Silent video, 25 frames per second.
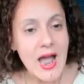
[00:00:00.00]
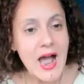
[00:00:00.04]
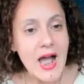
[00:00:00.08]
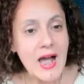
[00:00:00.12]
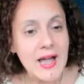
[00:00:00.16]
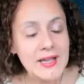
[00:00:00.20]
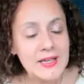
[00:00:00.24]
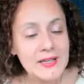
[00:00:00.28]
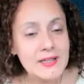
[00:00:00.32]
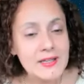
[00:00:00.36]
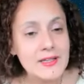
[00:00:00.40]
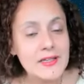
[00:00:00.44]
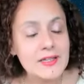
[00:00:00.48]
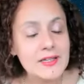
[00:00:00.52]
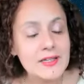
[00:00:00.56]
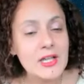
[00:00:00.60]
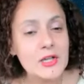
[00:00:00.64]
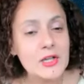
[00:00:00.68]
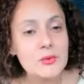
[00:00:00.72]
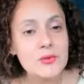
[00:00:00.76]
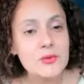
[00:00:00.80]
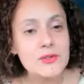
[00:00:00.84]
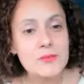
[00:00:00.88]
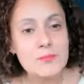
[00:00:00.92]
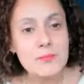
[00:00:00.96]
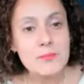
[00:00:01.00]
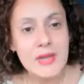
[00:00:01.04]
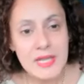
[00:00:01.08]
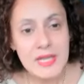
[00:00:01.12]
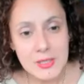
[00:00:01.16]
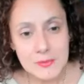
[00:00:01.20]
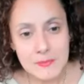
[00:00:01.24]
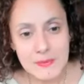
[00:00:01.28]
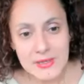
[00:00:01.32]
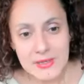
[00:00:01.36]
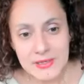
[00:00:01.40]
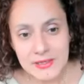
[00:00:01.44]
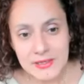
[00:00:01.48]
I can connect with
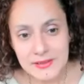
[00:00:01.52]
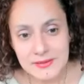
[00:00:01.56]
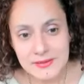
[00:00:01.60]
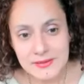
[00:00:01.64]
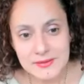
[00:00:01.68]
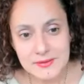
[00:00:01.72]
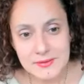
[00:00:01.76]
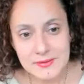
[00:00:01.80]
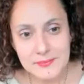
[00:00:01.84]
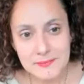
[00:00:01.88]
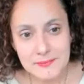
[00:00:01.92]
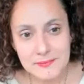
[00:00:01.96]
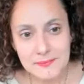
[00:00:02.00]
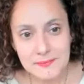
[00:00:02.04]
babies